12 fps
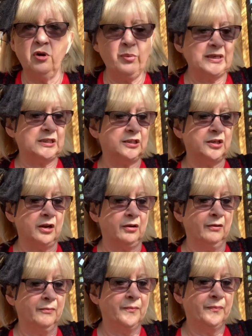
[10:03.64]
his
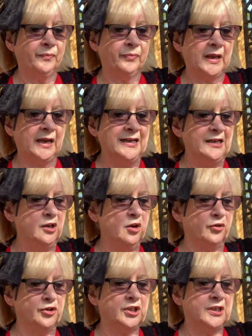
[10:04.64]
stone, and it
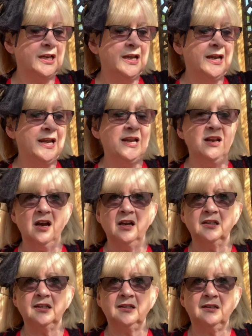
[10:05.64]
lodged in her
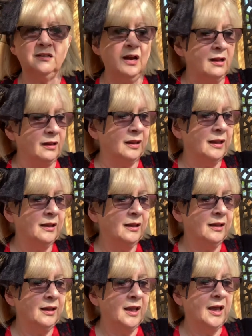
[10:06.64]
skull.
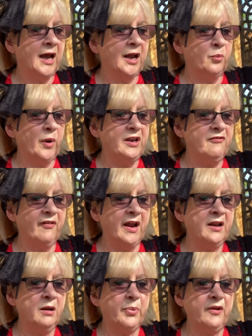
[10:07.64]
and when he ran
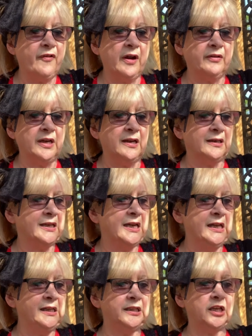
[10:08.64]
up, he found he had
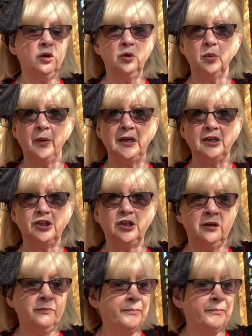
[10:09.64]
killed the old witch.